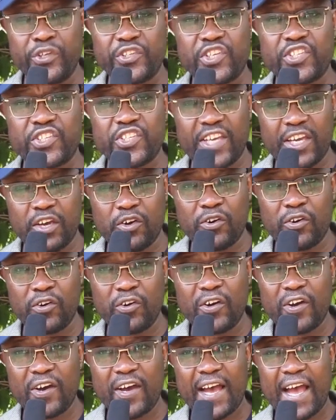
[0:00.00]
is single
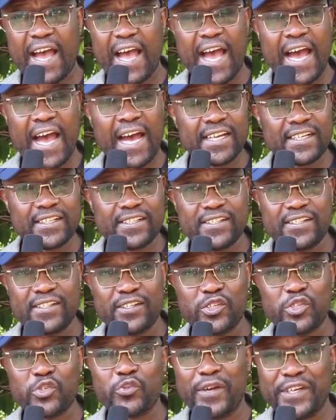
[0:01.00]
at
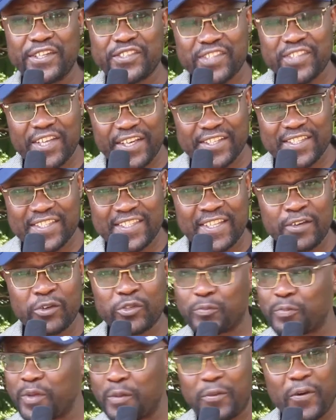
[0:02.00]
26.
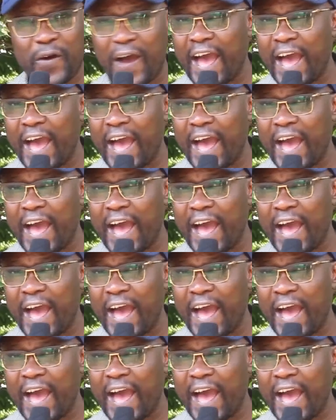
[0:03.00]
Those people